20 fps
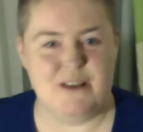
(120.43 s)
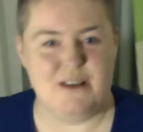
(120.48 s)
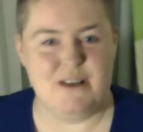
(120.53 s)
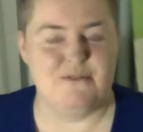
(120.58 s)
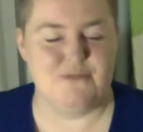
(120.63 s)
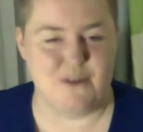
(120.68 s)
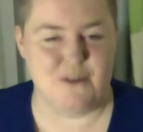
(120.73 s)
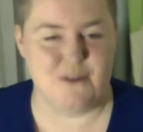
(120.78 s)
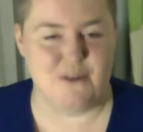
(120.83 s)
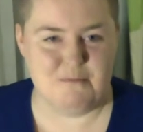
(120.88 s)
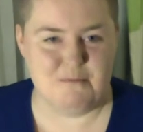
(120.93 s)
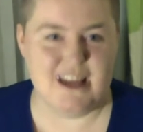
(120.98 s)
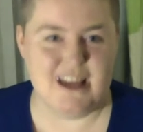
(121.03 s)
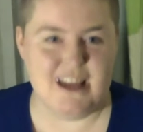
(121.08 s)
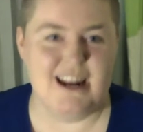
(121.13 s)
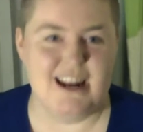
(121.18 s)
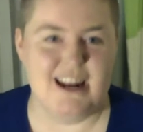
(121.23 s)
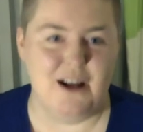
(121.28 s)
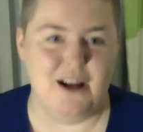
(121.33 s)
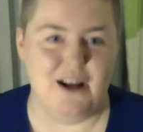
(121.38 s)
from the
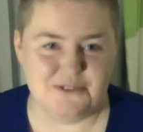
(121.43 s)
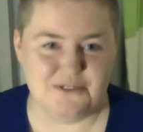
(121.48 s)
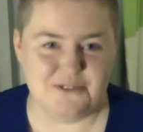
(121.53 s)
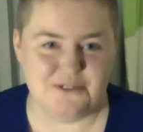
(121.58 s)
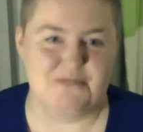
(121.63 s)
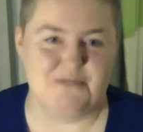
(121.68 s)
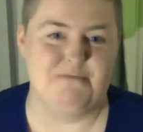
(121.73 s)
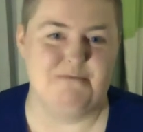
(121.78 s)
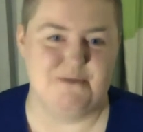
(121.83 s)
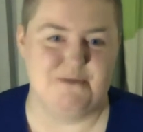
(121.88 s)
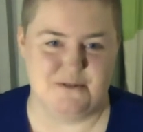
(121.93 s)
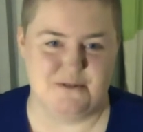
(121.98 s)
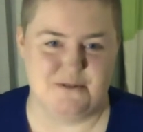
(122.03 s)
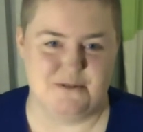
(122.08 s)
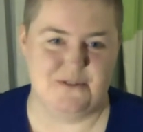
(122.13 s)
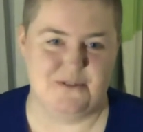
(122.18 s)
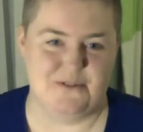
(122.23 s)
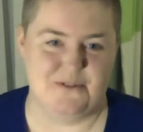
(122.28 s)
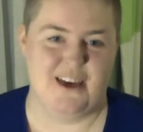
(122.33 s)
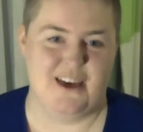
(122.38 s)
announcer
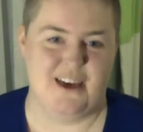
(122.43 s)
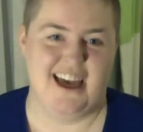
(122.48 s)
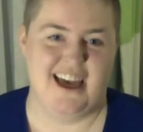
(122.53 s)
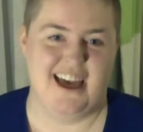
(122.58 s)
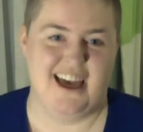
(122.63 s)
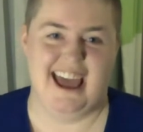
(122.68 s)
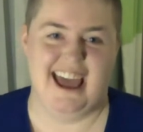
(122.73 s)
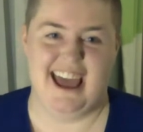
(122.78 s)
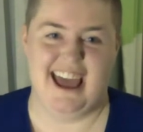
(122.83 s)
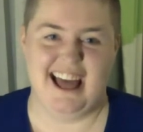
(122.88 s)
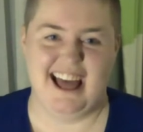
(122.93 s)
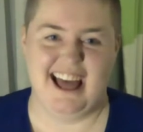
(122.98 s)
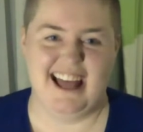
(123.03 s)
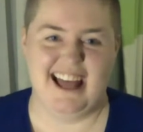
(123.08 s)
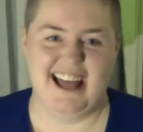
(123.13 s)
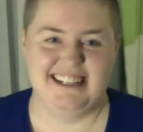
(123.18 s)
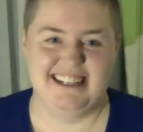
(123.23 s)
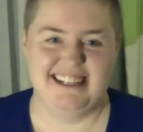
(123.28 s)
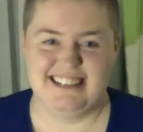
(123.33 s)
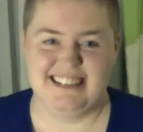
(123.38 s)
booth,
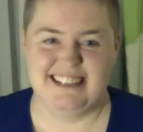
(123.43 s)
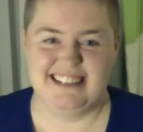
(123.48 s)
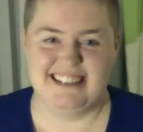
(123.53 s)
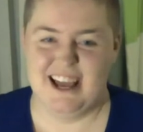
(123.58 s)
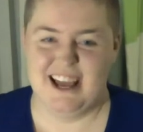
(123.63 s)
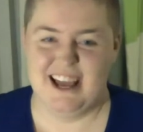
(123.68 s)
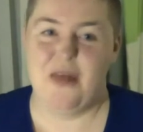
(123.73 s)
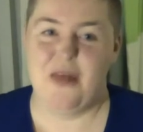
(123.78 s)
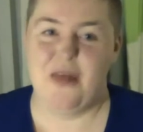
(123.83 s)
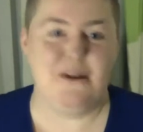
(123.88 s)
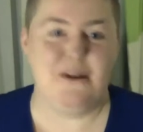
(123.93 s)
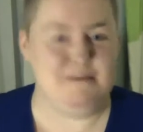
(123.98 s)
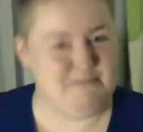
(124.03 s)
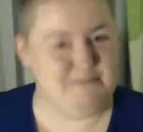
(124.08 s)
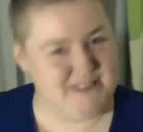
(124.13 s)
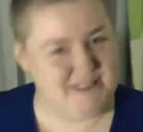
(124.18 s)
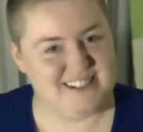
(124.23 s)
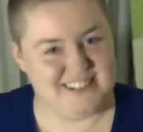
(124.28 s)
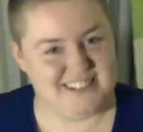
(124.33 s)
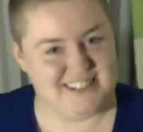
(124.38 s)
and the
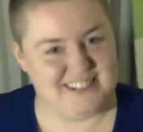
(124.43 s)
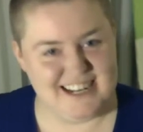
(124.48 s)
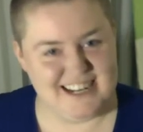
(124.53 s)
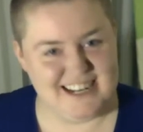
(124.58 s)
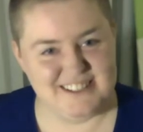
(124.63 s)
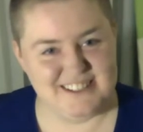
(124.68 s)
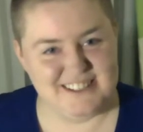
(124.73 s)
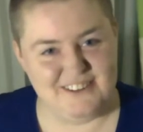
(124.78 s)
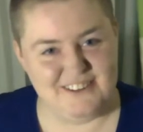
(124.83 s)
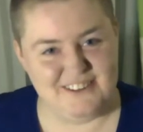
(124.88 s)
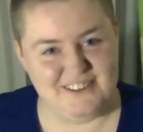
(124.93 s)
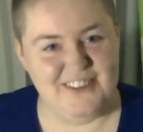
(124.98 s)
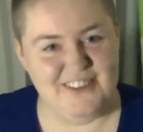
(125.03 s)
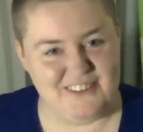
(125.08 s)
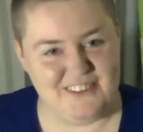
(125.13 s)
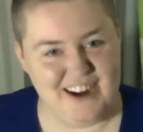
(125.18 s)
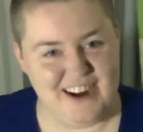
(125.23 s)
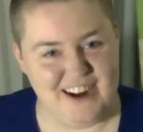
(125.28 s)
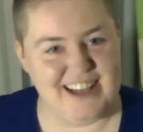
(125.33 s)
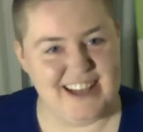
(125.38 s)
Big Cheese won the
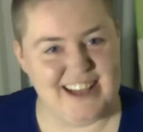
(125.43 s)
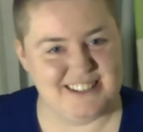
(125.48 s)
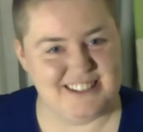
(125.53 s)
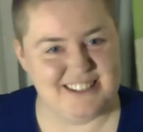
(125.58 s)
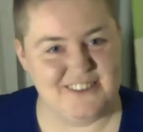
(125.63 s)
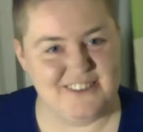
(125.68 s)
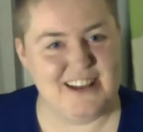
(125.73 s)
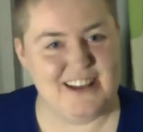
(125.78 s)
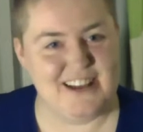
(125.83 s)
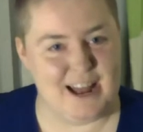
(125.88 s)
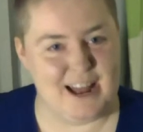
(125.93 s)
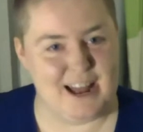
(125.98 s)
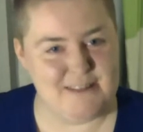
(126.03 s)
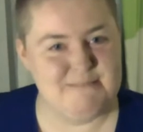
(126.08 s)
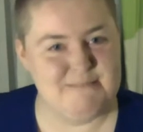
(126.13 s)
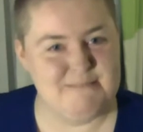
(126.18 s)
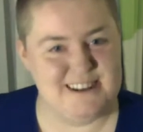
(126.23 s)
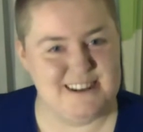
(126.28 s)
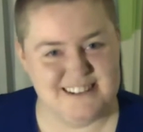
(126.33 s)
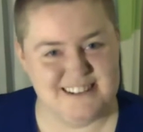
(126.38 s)
race. So we got a
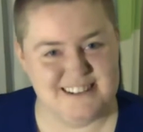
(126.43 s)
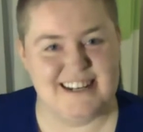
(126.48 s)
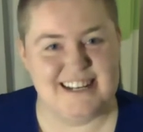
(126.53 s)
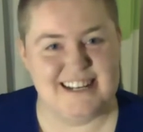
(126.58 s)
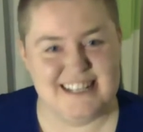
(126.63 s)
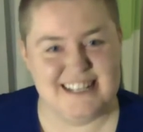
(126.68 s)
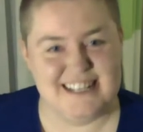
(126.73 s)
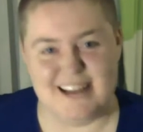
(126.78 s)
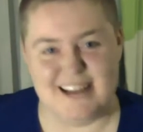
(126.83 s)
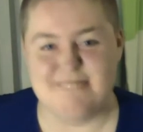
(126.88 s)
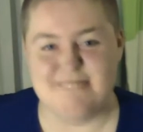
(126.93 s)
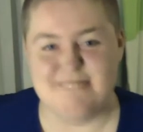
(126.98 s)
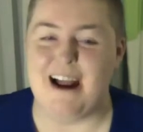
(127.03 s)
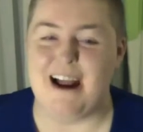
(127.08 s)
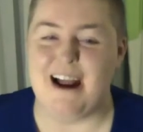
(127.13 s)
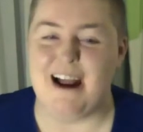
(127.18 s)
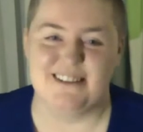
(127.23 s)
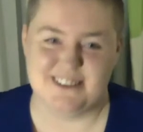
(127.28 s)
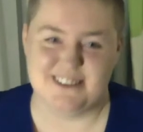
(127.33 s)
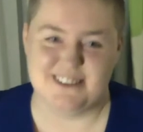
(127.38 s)
Big Cheese on
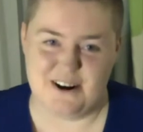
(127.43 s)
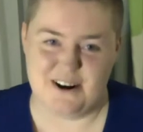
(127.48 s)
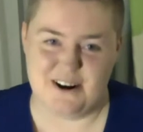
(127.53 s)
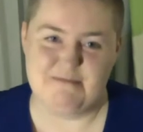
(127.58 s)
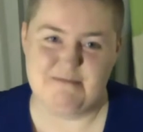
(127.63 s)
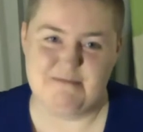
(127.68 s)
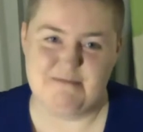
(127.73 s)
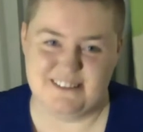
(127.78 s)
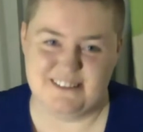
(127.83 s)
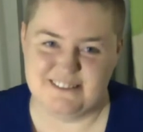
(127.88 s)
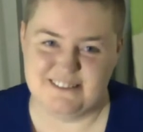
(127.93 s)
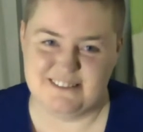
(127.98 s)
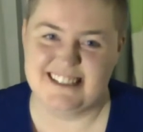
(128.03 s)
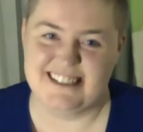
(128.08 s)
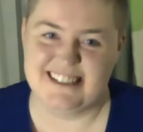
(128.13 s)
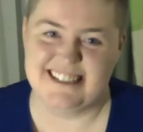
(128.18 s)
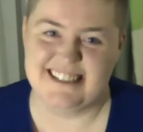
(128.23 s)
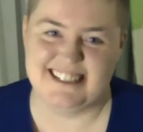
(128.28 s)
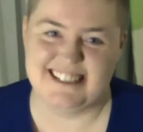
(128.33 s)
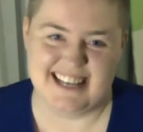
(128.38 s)
Periscope, and it
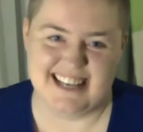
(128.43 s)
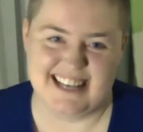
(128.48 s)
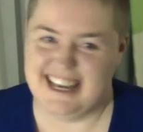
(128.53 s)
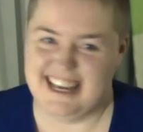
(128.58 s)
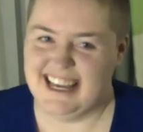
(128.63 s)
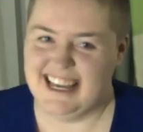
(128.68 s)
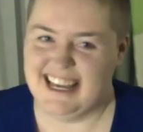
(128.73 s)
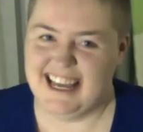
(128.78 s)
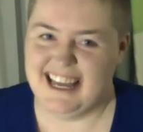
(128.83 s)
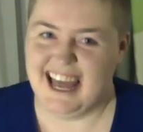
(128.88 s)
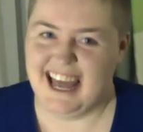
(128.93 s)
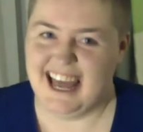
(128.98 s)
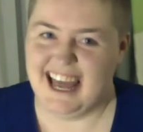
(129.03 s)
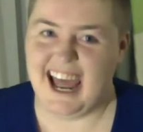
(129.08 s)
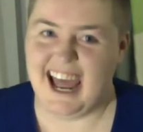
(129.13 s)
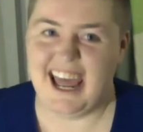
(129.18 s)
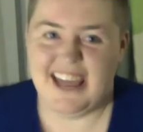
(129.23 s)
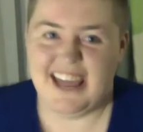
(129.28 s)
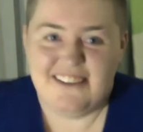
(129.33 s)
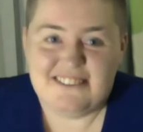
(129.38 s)
was
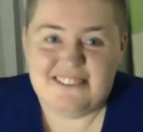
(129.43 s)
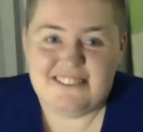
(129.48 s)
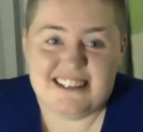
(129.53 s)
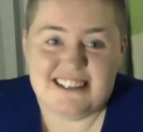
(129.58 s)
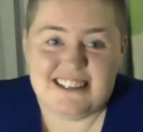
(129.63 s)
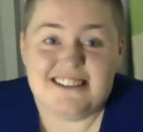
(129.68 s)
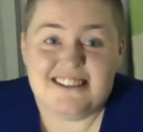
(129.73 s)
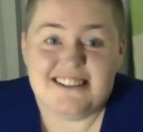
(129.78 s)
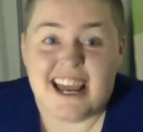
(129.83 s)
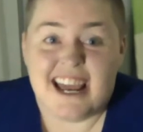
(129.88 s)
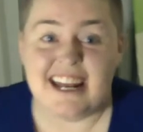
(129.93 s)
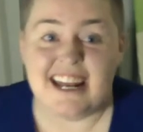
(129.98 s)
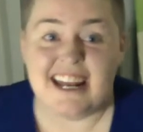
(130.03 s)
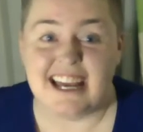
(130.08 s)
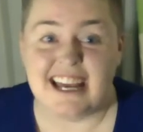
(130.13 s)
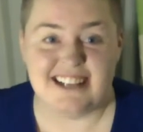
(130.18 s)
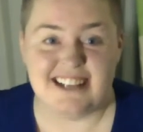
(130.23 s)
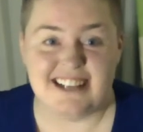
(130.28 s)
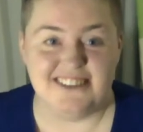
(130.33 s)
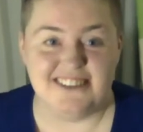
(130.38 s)

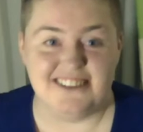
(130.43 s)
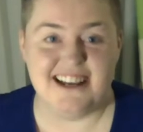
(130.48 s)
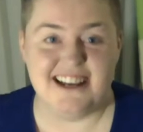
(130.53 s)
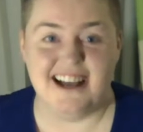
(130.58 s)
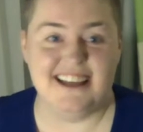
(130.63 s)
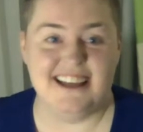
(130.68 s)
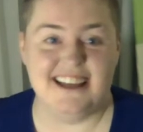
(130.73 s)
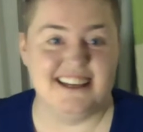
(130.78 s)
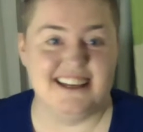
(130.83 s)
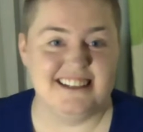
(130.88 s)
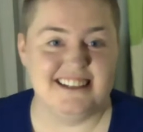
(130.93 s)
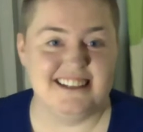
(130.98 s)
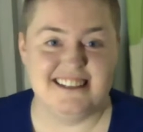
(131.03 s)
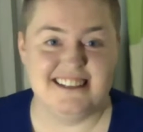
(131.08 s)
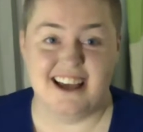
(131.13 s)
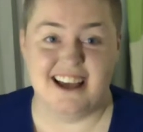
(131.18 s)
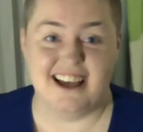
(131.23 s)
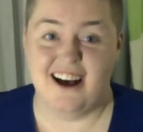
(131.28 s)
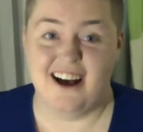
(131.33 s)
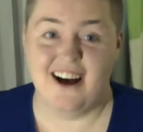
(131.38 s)
entertaining. Delta
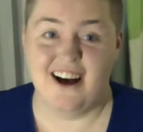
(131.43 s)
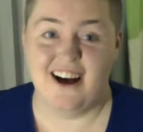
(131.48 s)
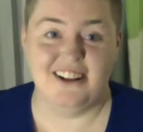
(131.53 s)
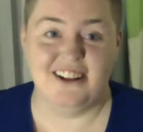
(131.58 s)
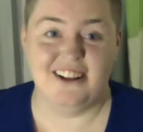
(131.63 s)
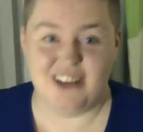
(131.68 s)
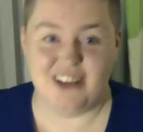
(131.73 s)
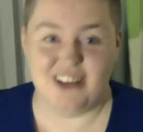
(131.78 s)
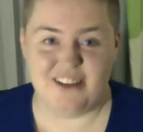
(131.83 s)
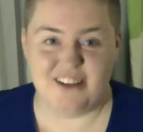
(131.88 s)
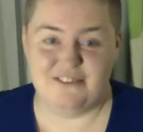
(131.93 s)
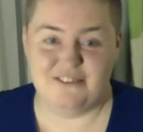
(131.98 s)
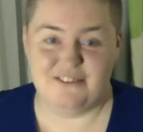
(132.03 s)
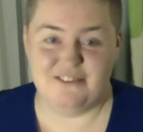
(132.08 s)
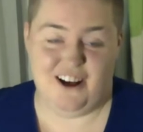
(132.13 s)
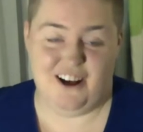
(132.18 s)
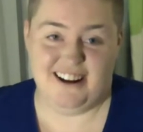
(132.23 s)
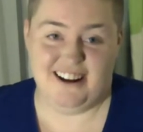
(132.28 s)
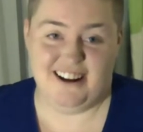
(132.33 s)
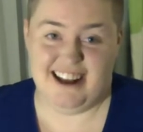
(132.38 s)
is a lot of
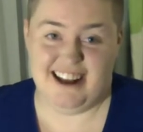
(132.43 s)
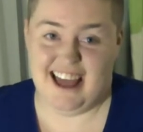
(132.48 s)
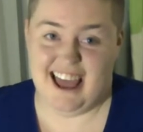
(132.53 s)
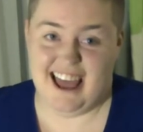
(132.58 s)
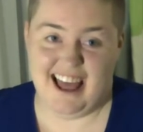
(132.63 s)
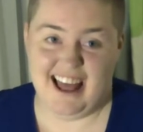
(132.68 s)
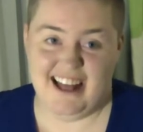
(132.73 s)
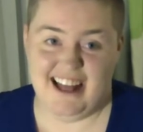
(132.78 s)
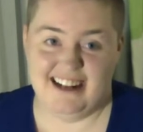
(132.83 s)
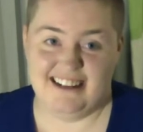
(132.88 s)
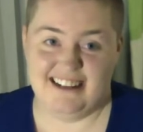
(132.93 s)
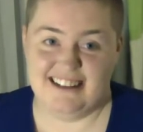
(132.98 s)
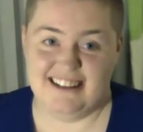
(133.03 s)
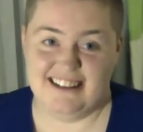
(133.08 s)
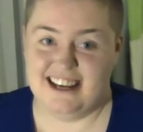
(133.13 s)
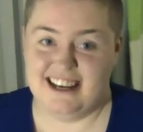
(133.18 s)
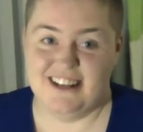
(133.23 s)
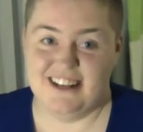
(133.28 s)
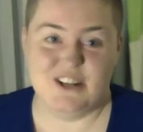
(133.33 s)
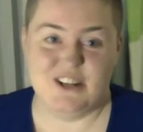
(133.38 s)
fun, and
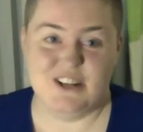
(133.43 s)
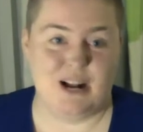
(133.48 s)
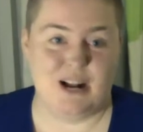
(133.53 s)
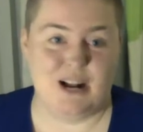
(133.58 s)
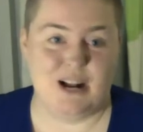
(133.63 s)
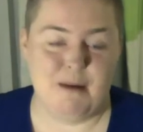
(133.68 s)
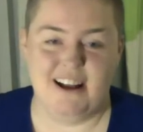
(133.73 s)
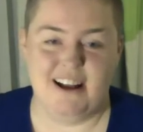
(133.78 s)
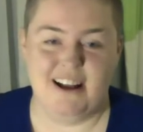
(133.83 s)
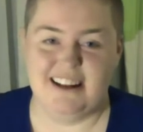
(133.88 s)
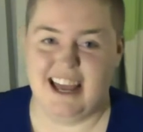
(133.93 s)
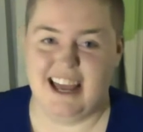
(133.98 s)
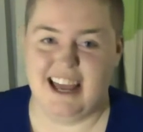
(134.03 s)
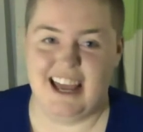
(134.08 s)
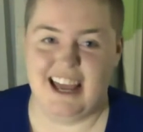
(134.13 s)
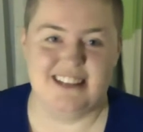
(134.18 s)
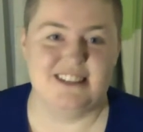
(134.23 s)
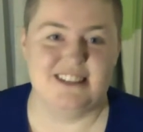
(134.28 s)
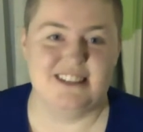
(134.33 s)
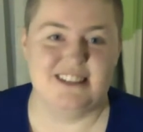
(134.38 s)
Jackpot
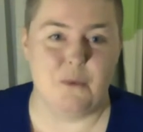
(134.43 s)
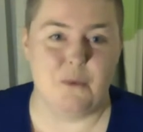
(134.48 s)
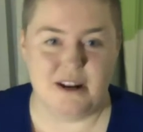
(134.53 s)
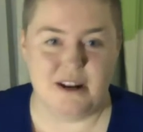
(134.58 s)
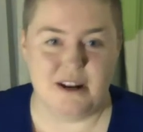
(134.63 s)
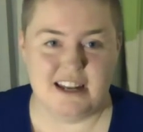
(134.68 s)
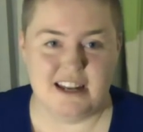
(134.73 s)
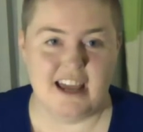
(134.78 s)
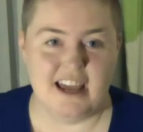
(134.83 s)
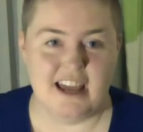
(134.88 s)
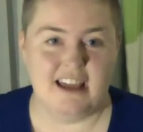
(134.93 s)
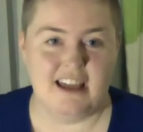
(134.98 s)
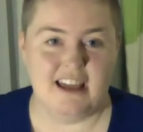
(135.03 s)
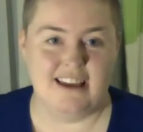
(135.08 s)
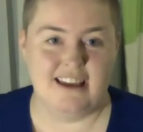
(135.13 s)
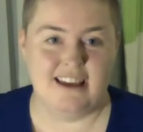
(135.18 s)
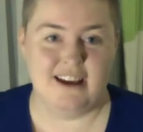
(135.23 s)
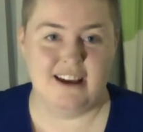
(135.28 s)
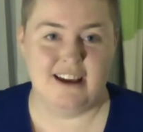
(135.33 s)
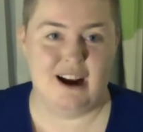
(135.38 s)
Day is the one day a
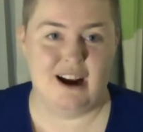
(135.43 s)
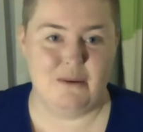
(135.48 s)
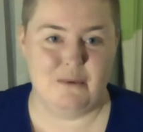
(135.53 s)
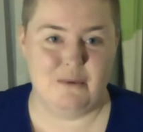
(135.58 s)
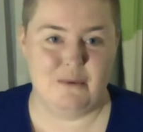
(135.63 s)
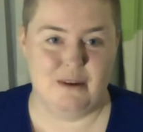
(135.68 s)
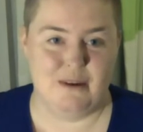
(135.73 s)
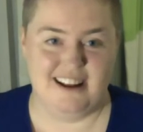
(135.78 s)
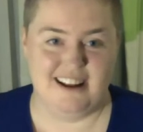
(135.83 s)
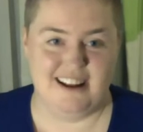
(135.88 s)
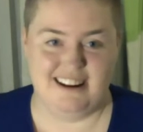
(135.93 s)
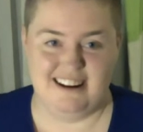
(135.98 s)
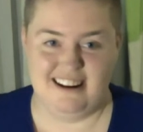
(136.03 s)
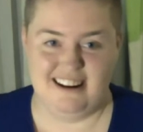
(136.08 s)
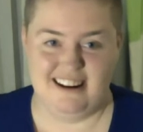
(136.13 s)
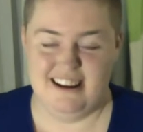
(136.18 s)
year when